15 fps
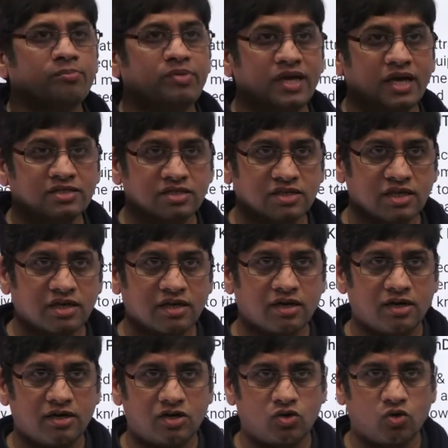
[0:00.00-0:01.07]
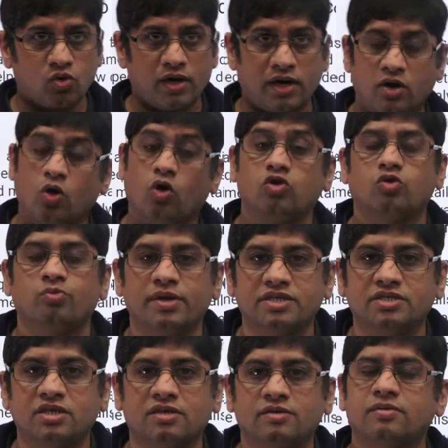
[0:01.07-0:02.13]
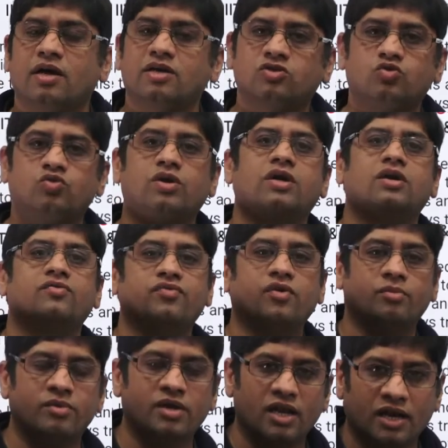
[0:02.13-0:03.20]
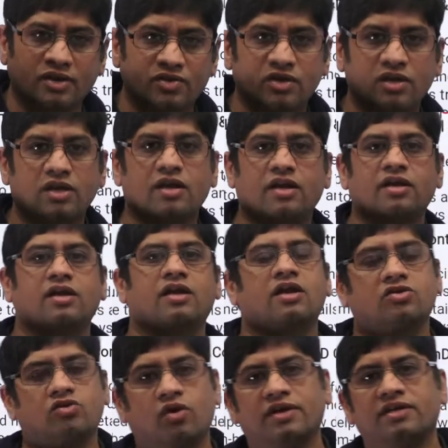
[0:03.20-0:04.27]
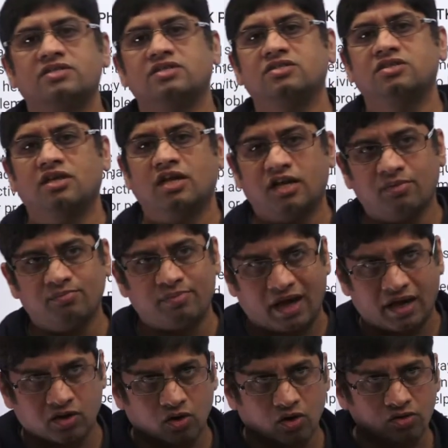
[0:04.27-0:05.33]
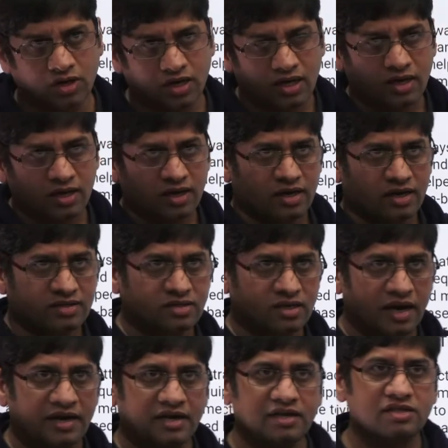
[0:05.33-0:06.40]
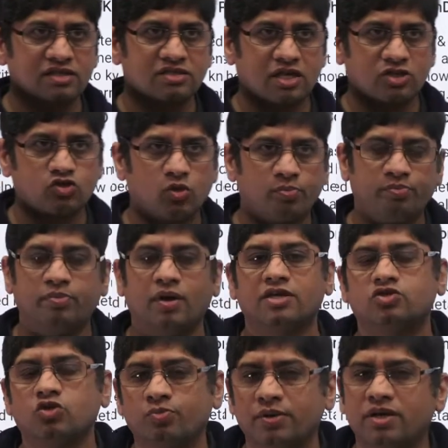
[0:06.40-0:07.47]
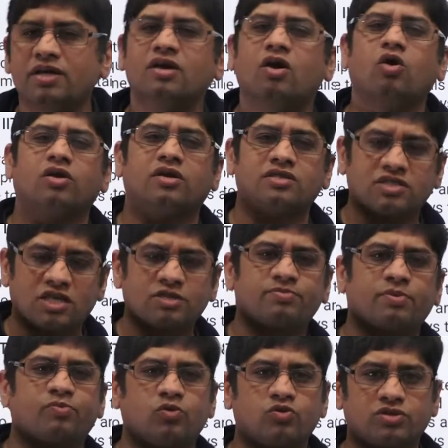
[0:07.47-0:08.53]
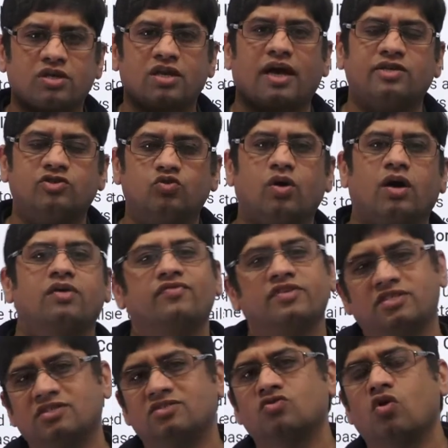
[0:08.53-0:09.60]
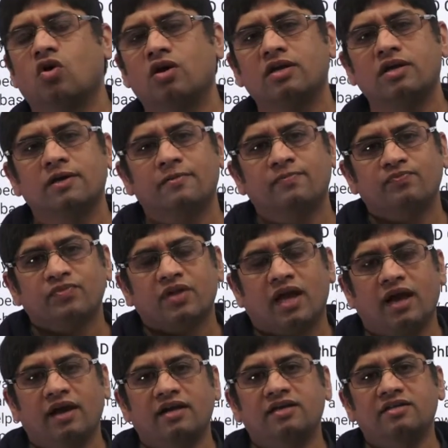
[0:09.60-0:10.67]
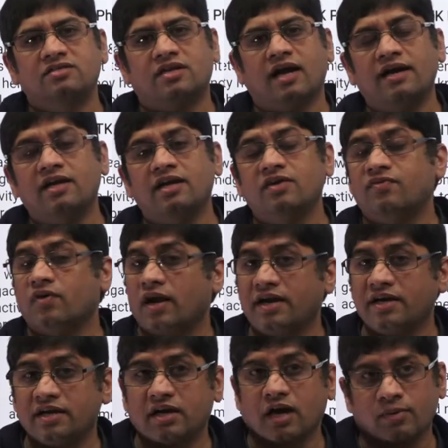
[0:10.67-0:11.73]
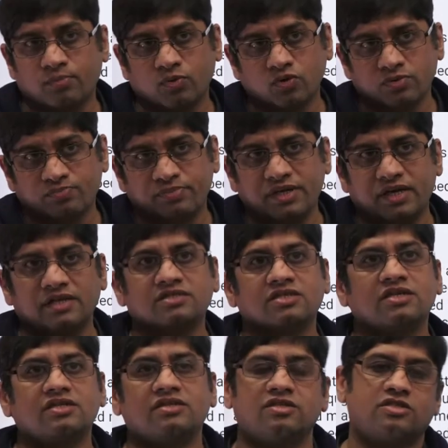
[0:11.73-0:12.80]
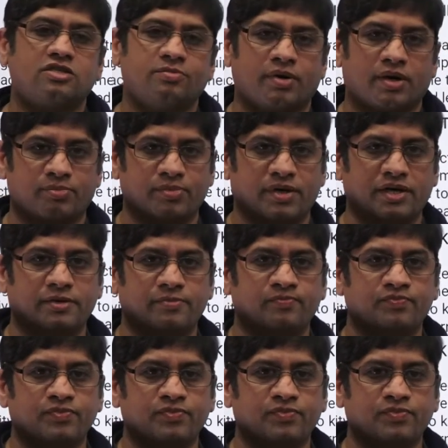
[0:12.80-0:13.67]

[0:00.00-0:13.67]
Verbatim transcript: PhD in control and automation, a student from electrical and electronics engineering background is writing this SOP or research proposal SOR which is called and he is writing it for IIT Kanpur PhD this department.